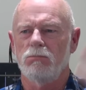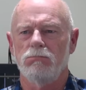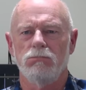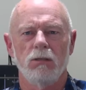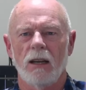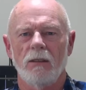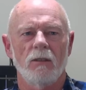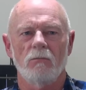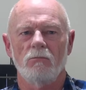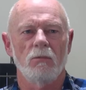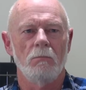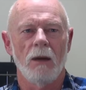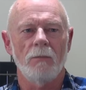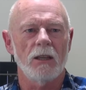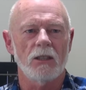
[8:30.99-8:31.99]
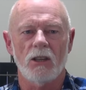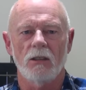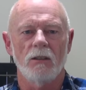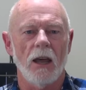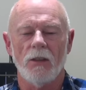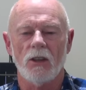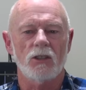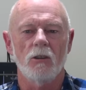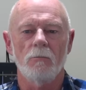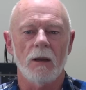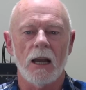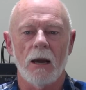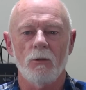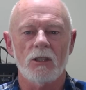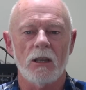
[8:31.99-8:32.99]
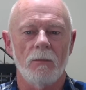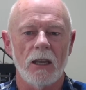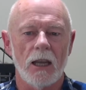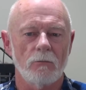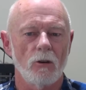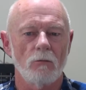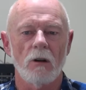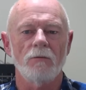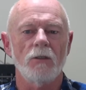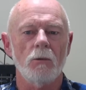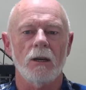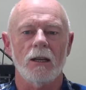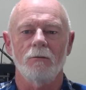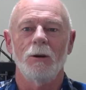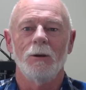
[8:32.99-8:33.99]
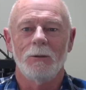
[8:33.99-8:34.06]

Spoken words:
whatever, maybe it's another Super Cub or something, and we'll review it.